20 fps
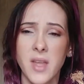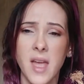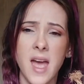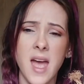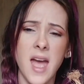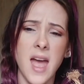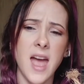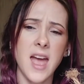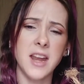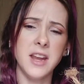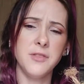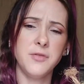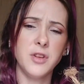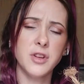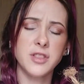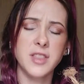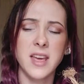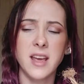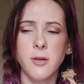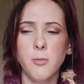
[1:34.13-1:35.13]
And if you're
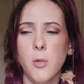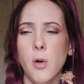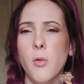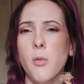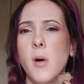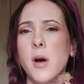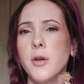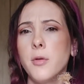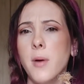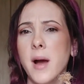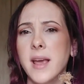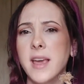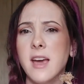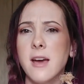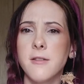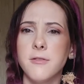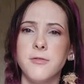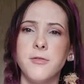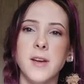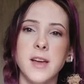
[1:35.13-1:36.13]
thinking, well, what do I
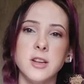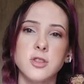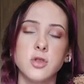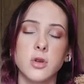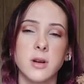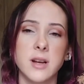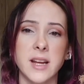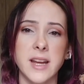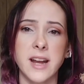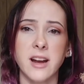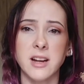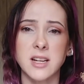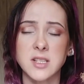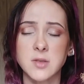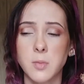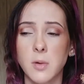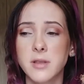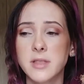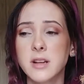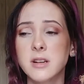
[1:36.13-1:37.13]
get, finch or canaries?
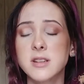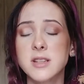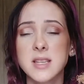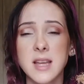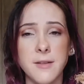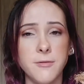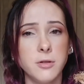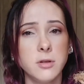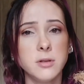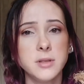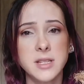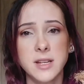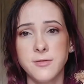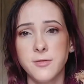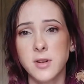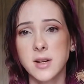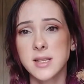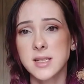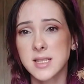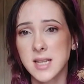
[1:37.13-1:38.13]
Well, there are several
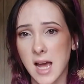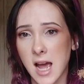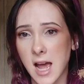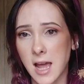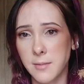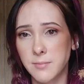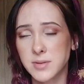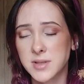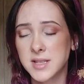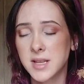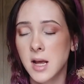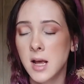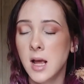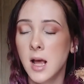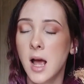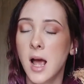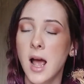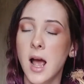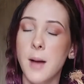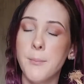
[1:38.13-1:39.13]
different types,
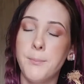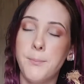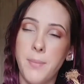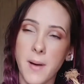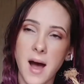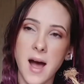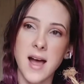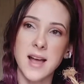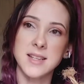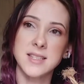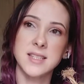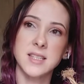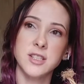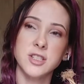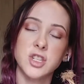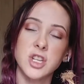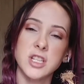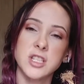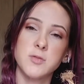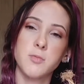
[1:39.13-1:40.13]
but
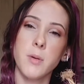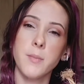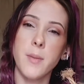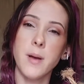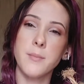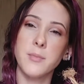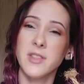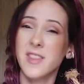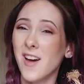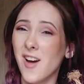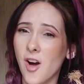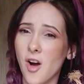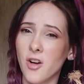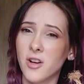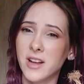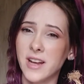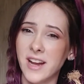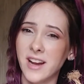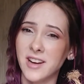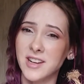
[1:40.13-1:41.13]
just remember that all
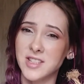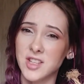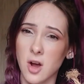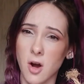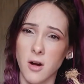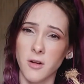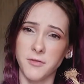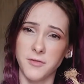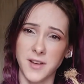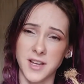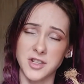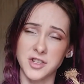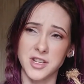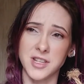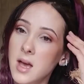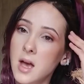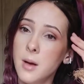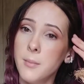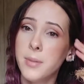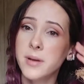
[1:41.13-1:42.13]
canaries are
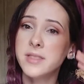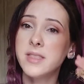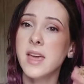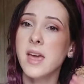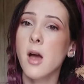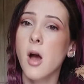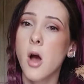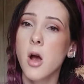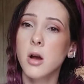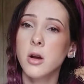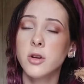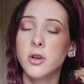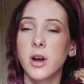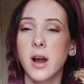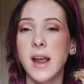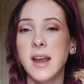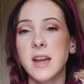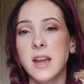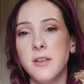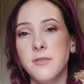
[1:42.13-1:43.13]
finches. But they are
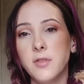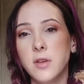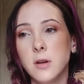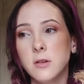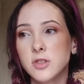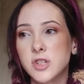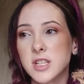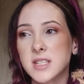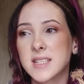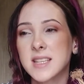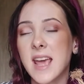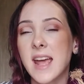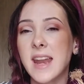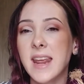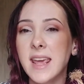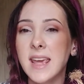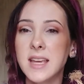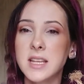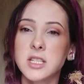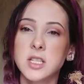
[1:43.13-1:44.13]
great if you're just getting
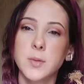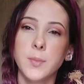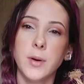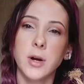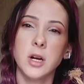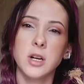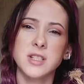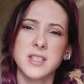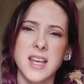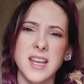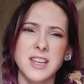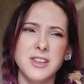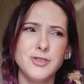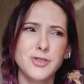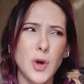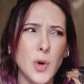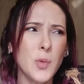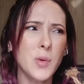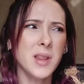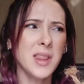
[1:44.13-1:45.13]
into birds and you
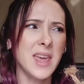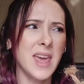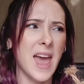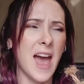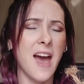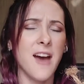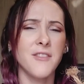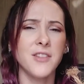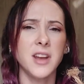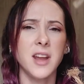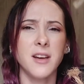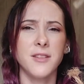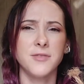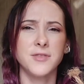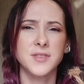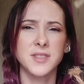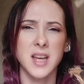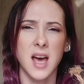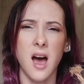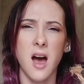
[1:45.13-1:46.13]
don't really have enough
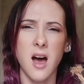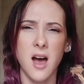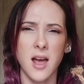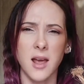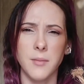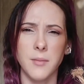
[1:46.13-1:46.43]
time